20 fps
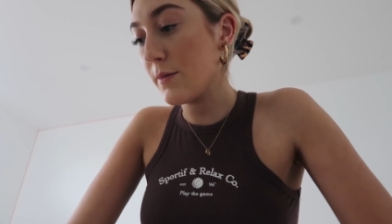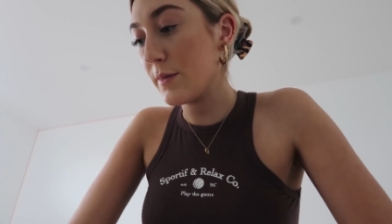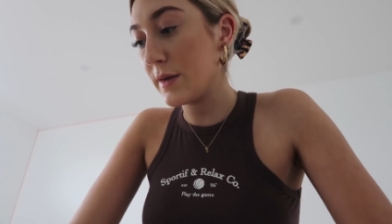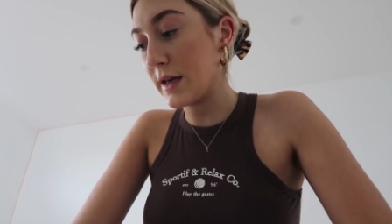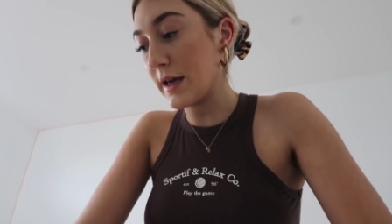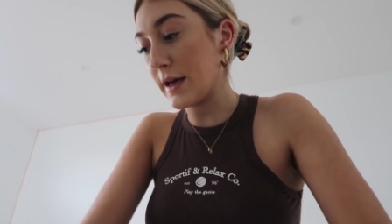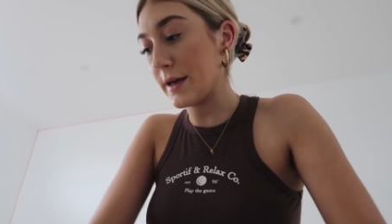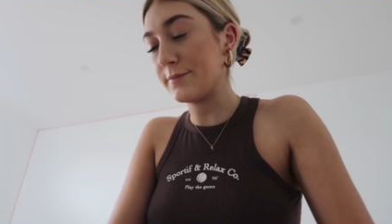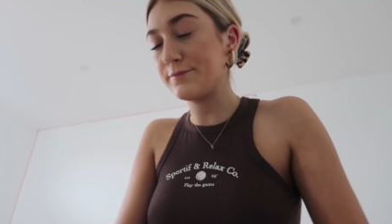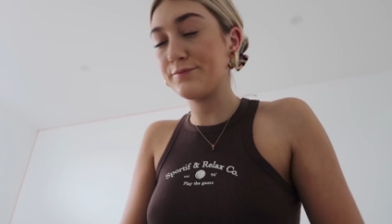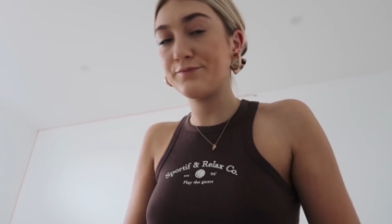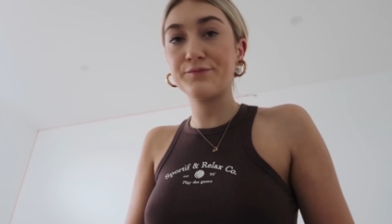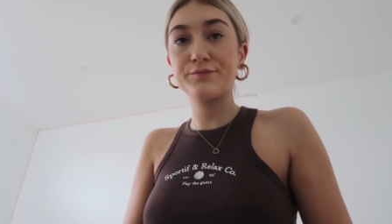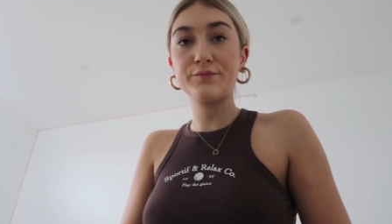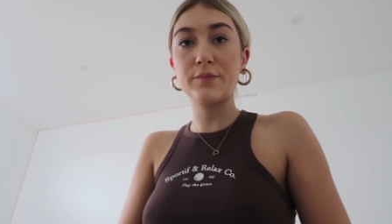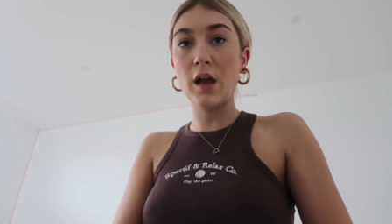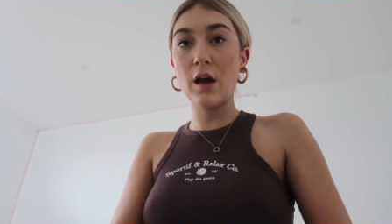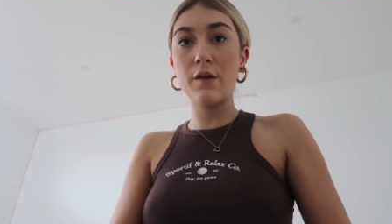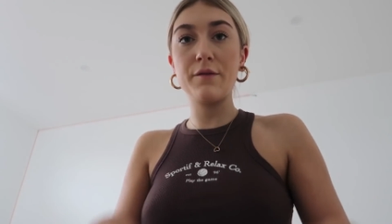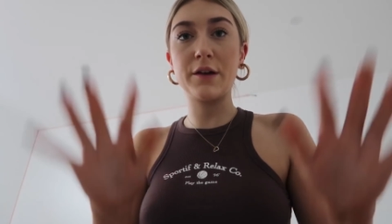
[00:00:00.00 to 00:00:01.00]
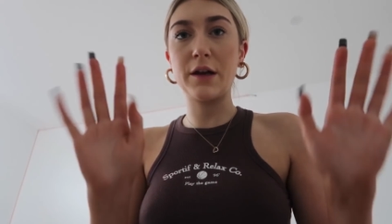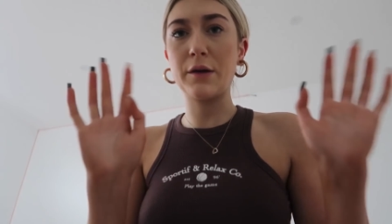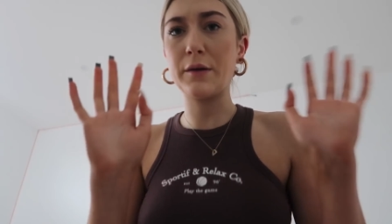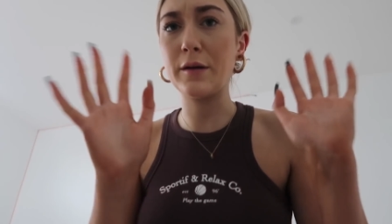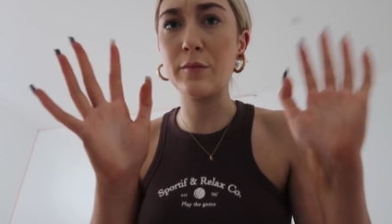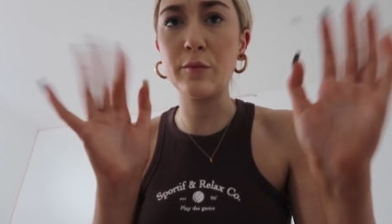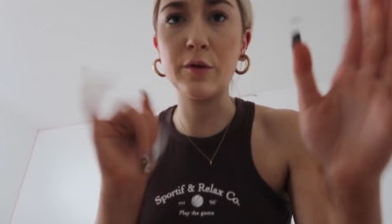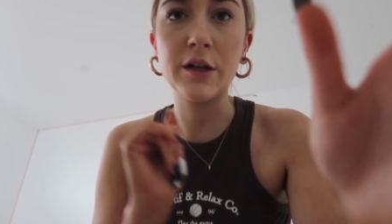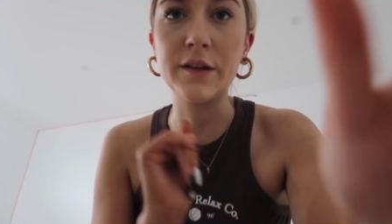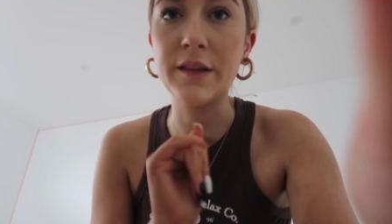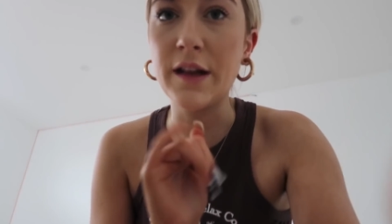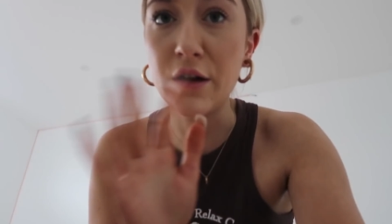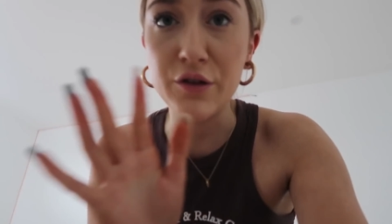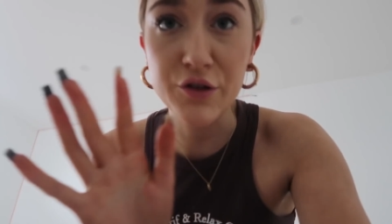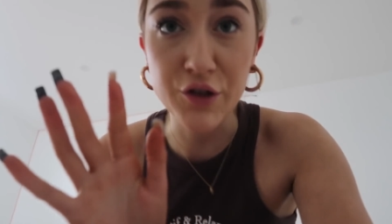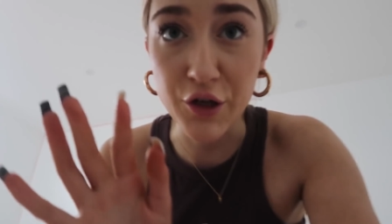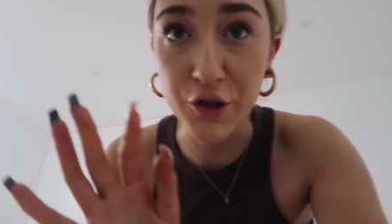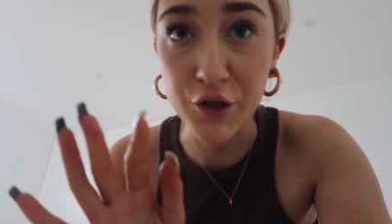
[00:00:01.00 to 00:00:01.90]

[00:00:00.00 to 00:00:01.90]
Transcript: But yeah, I'll figure out what I'm wearing and I'll